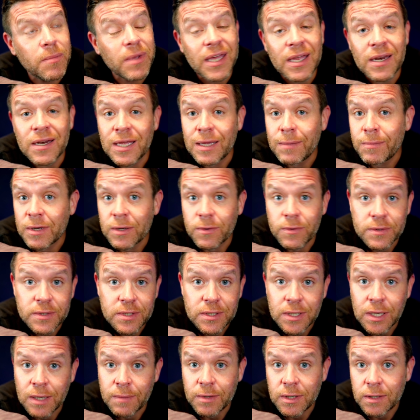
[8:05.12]
pandemic was
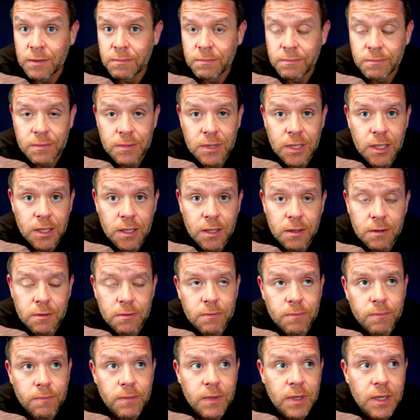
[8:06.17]
coming, you
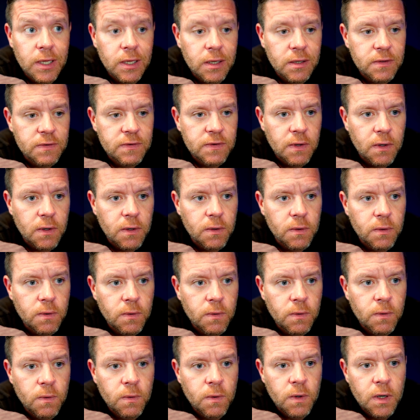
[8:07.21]
know, and
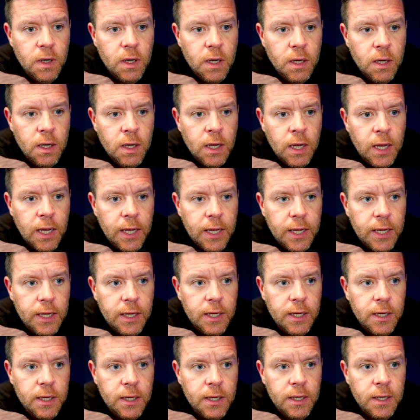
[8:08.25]
so
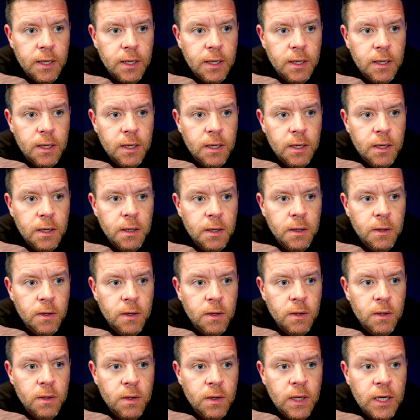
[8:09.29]
I
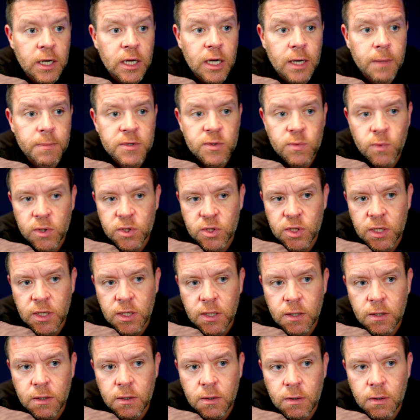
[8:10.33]
ended up
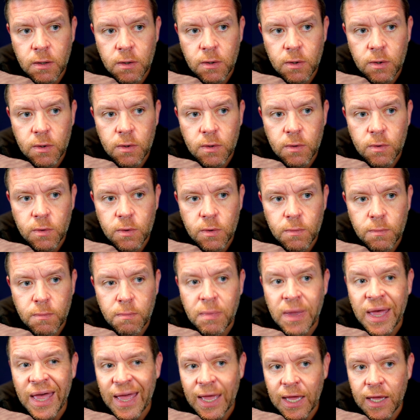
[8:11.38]
switching
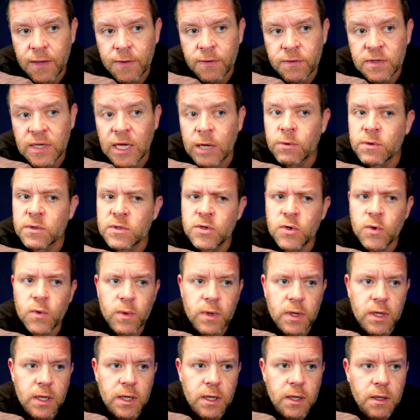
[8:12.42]
paths. I was
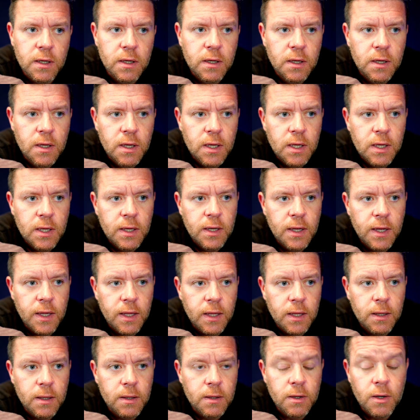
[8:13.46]
doing
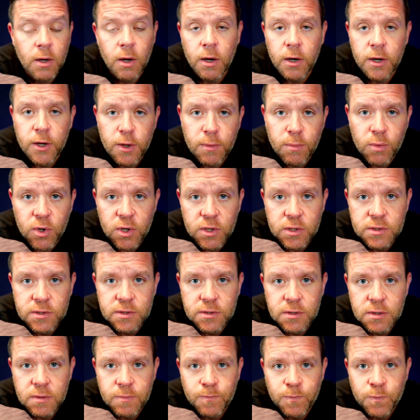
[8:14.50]
uh,
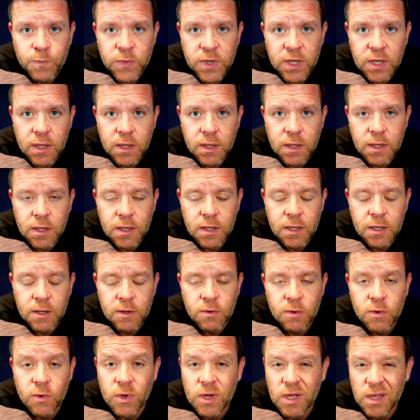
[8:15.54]
audiobooks
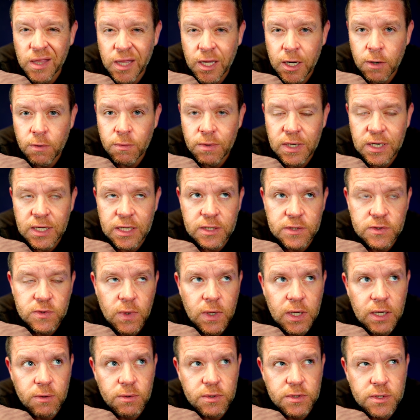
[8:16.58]
and doing a lot of reading, so
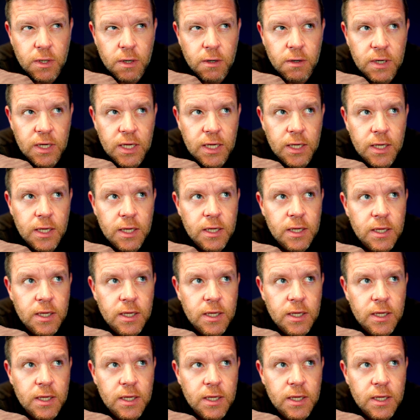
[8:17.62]
I was already